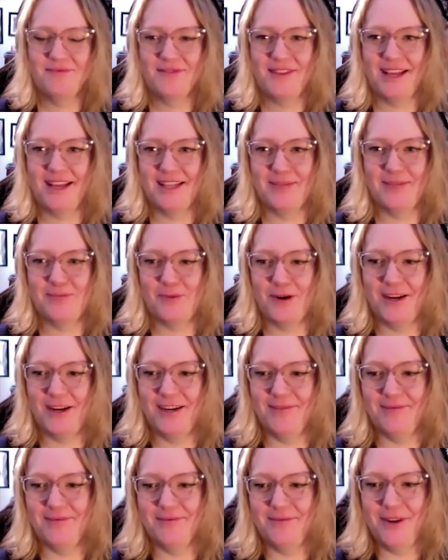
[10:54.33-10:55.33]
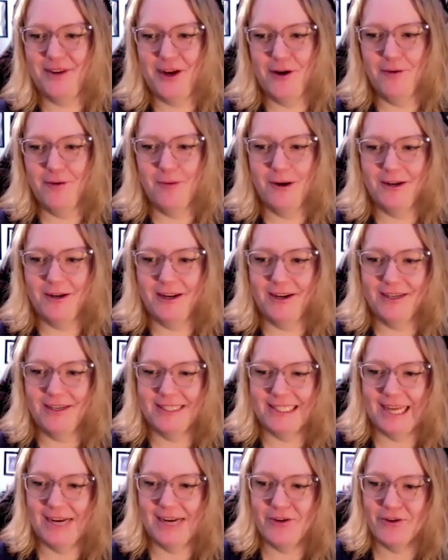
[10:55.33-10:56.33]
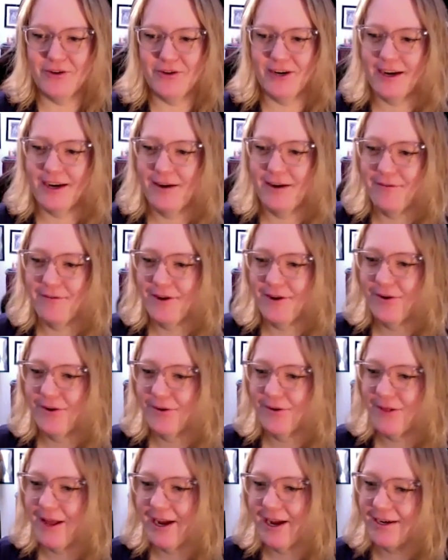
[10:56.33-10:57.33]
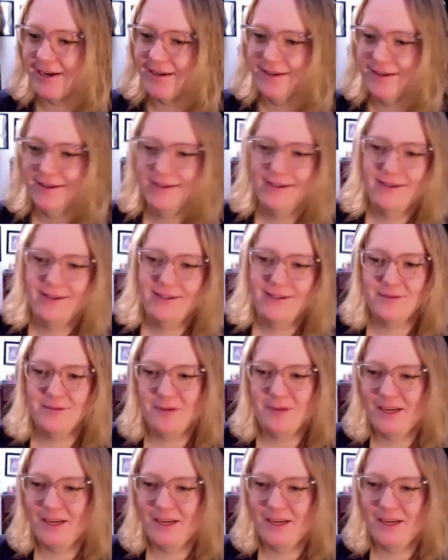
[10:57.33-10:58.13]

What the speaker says: that's pretty human-centric of you. Like, species